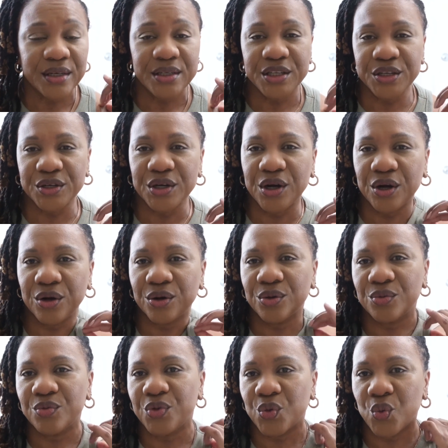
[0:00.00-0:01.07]
you
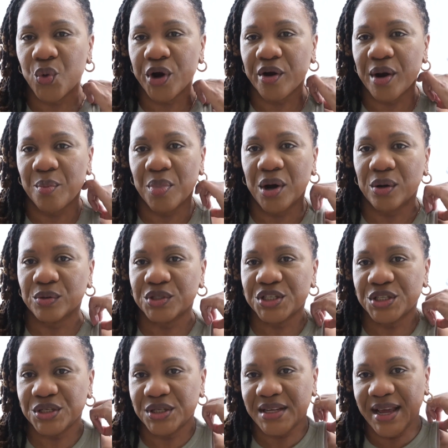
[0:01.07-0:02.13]
know, the
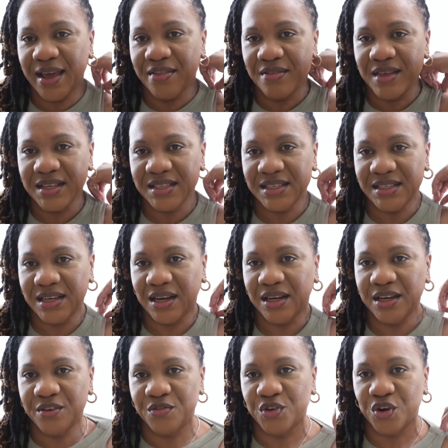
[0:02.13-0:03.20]
whereabouts to get this
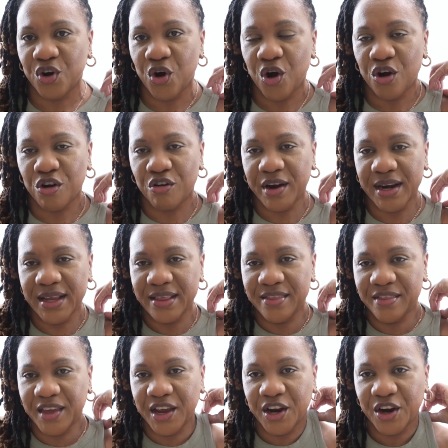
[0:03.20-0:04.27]
done. If you're already
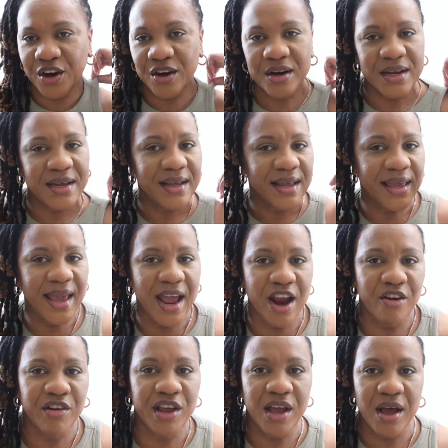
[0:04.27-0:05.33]
there,
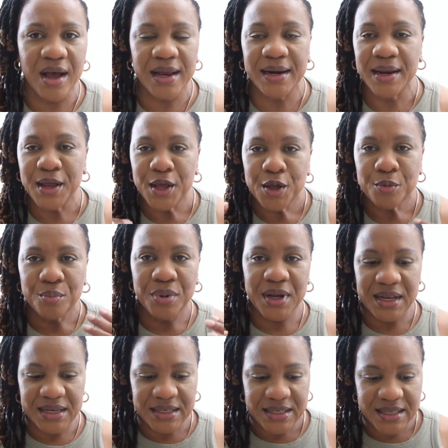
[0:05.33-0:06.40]
carry on.
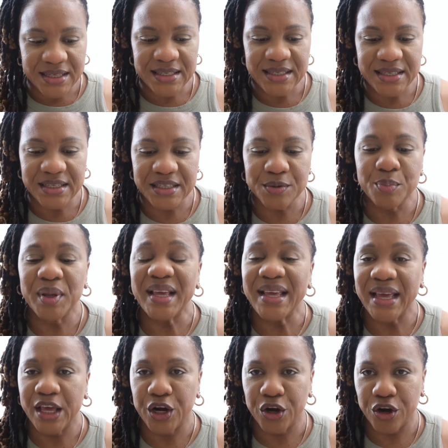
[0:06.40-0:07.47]
But this is
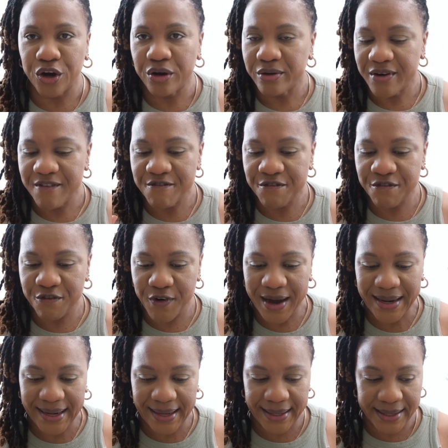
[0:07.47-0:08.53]
beginner
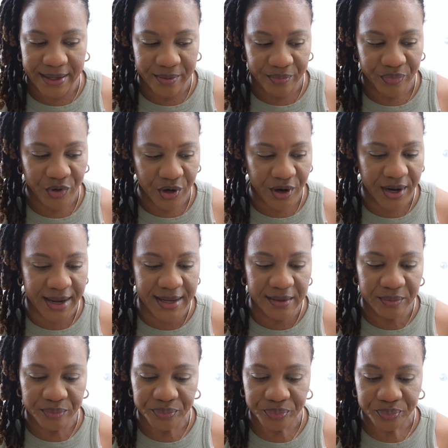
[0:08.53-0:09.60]
friendly. All right.